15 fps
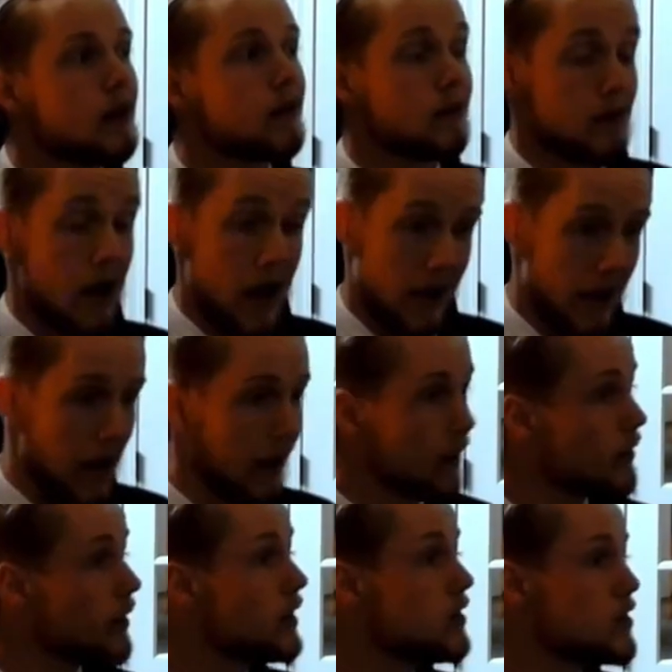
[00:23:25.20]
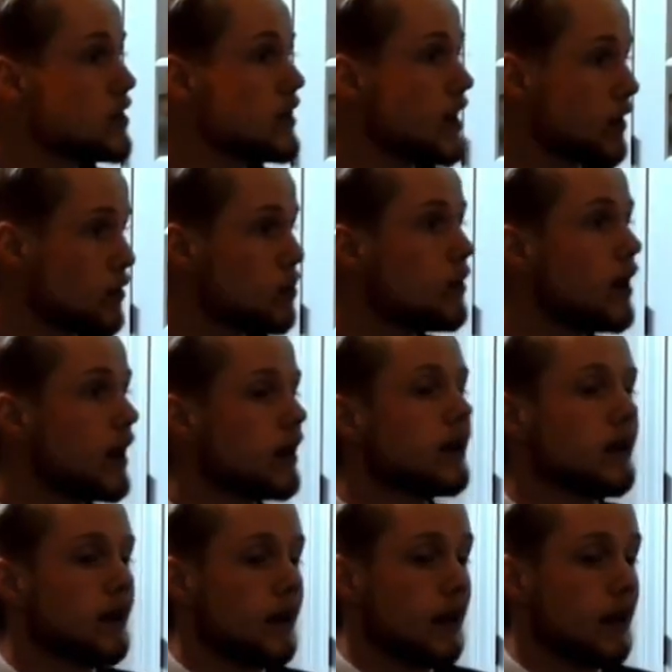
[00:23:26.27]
Right, at least that's what